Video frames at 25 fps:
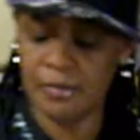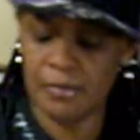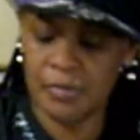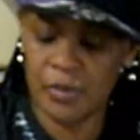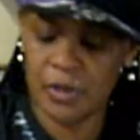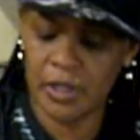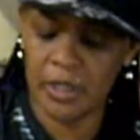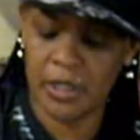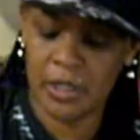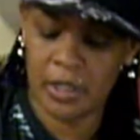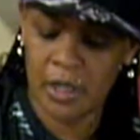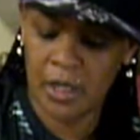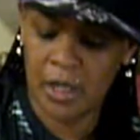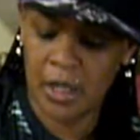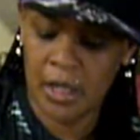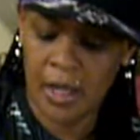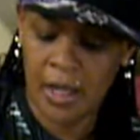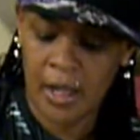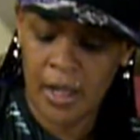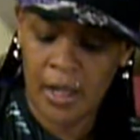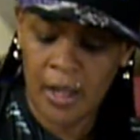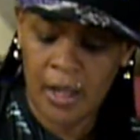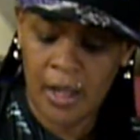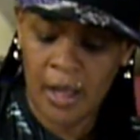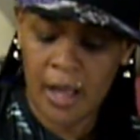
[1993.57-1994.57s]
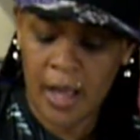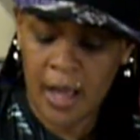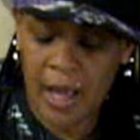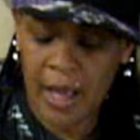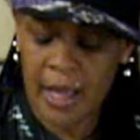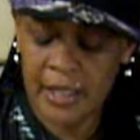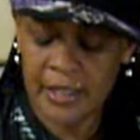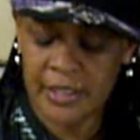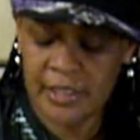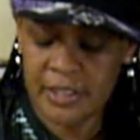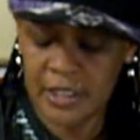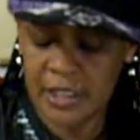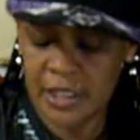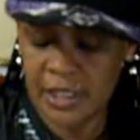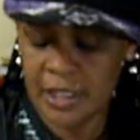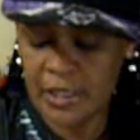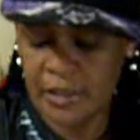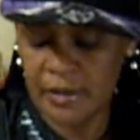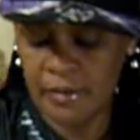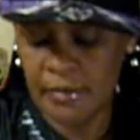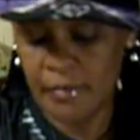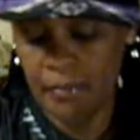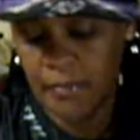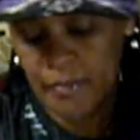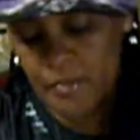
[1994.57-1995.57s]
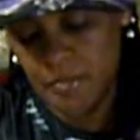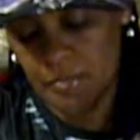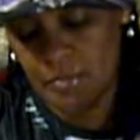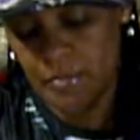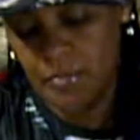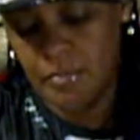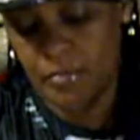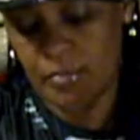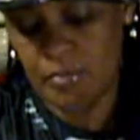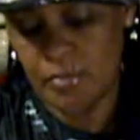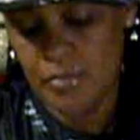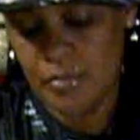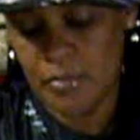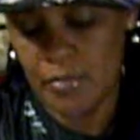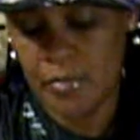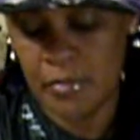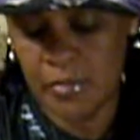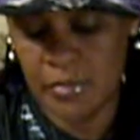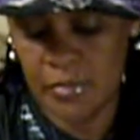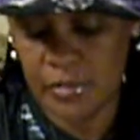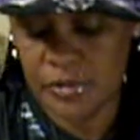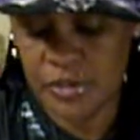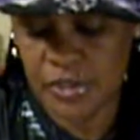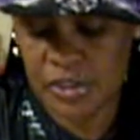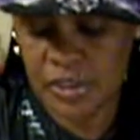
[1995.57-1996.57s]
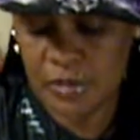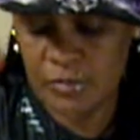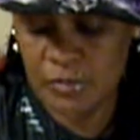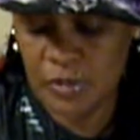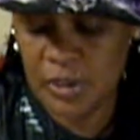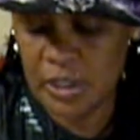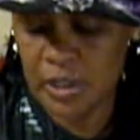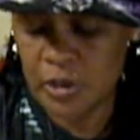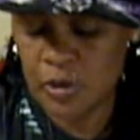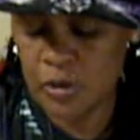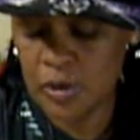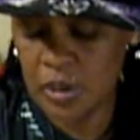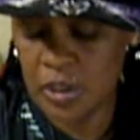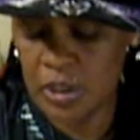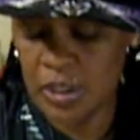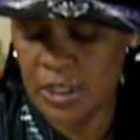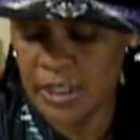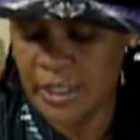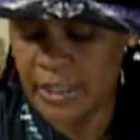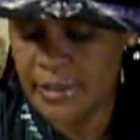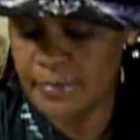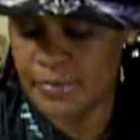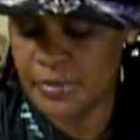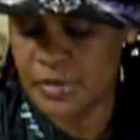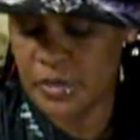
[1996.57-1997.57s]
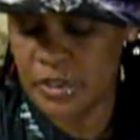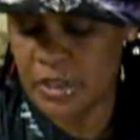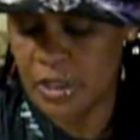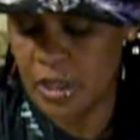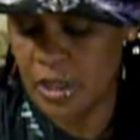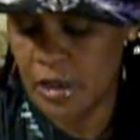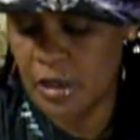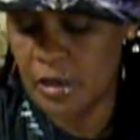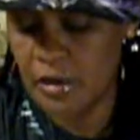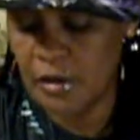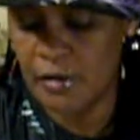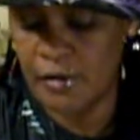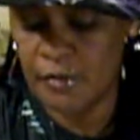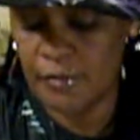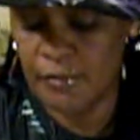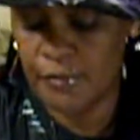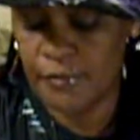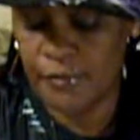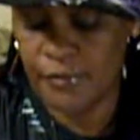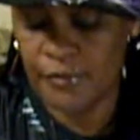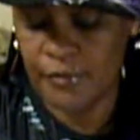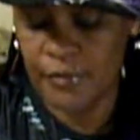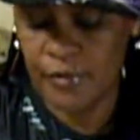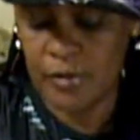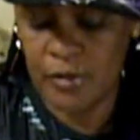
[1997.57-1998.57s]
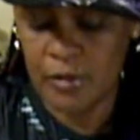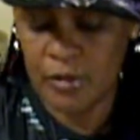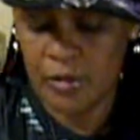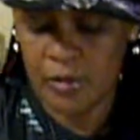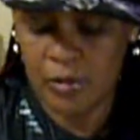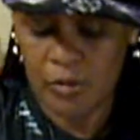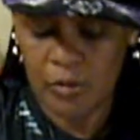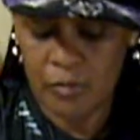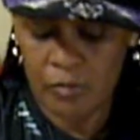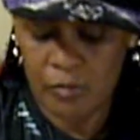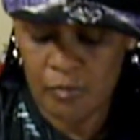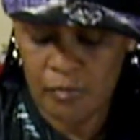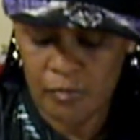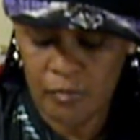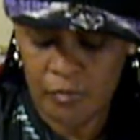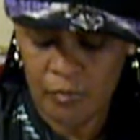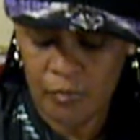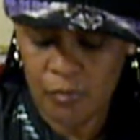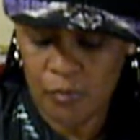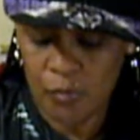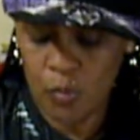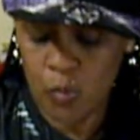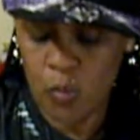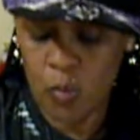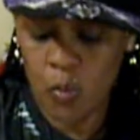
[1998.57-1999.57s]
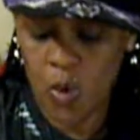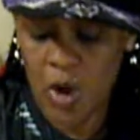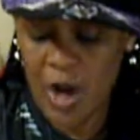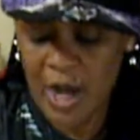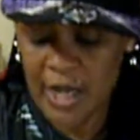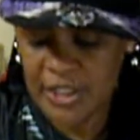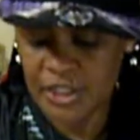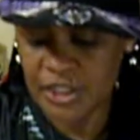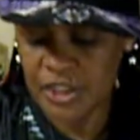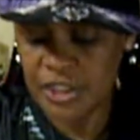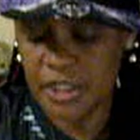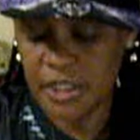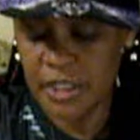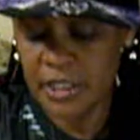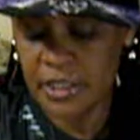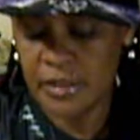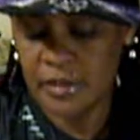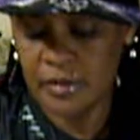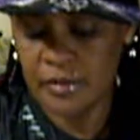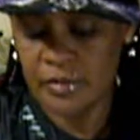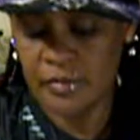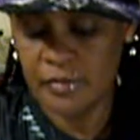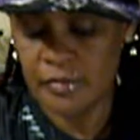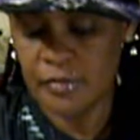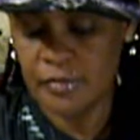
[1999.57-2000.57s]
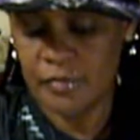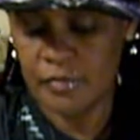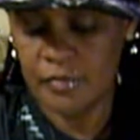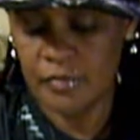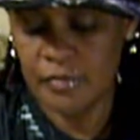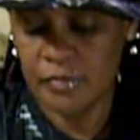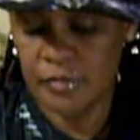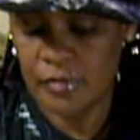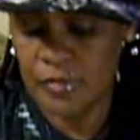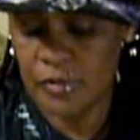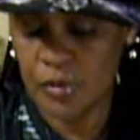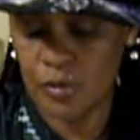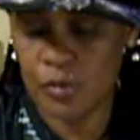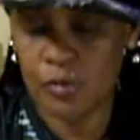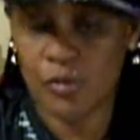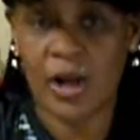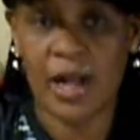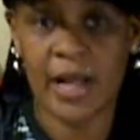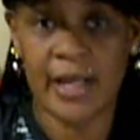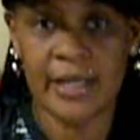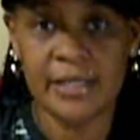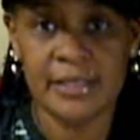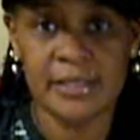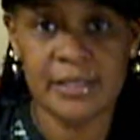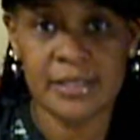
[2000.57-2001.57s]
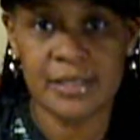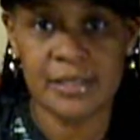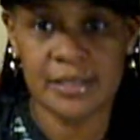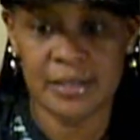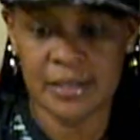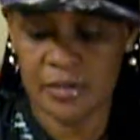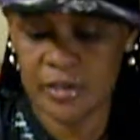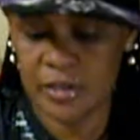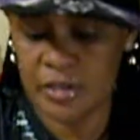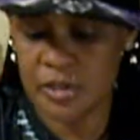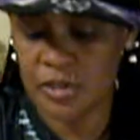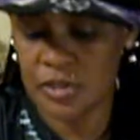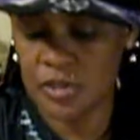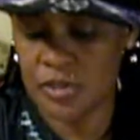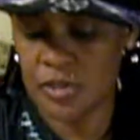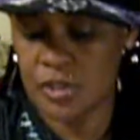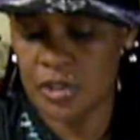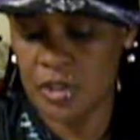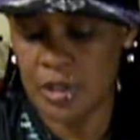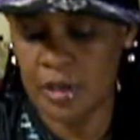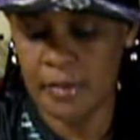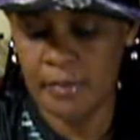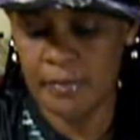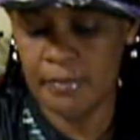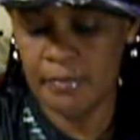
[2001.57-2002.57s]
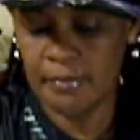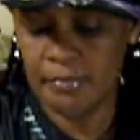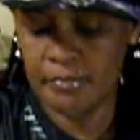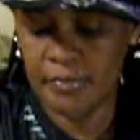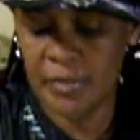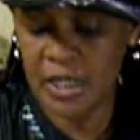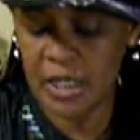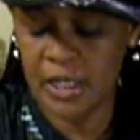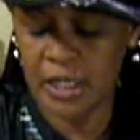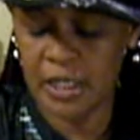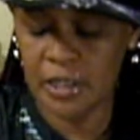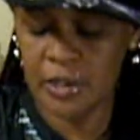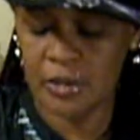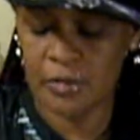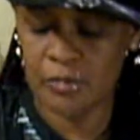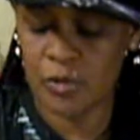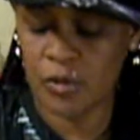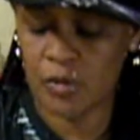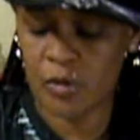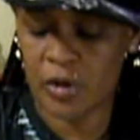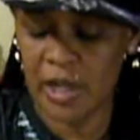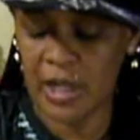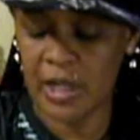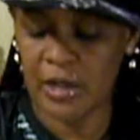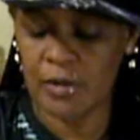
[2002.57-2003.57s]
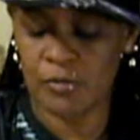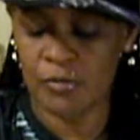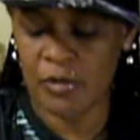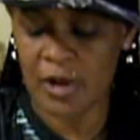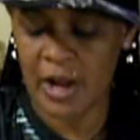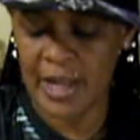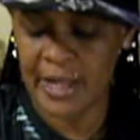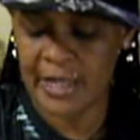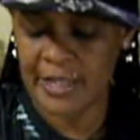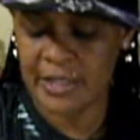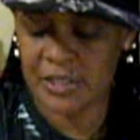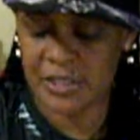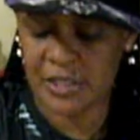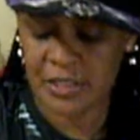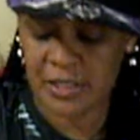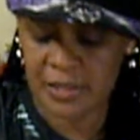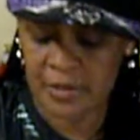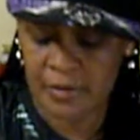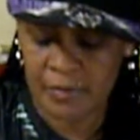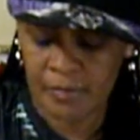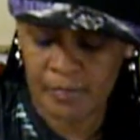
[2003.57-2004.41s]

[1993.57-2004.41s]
it, but I did some little clips of washing the rice. This is a medium grain rice.